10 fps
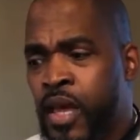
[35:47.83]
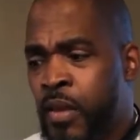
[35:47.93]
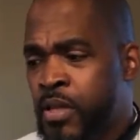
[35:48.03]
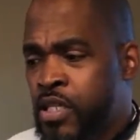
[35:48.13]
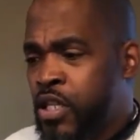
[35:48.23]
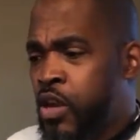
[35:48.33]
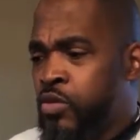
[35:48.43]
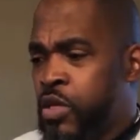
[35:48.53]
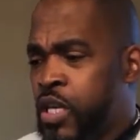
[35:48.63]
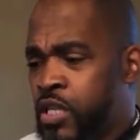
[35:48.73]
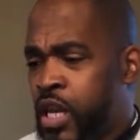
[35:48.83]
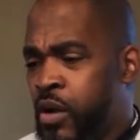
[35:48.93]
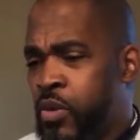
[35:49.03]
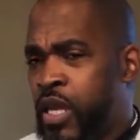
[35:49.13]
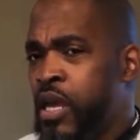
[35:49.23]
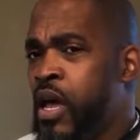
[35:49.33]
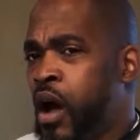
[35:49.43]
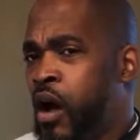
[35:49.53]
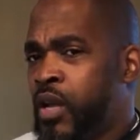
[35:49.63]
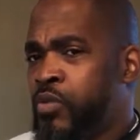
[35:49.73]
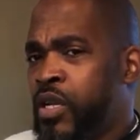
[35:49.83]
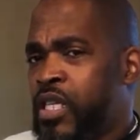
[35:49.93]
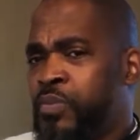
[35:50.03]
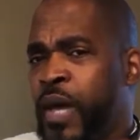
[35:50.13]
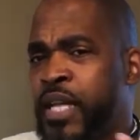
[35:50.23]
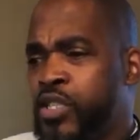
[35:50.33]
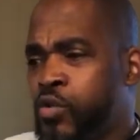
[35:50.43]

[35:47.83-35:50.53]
And Mr. Jones, when you get done with it, all I really explain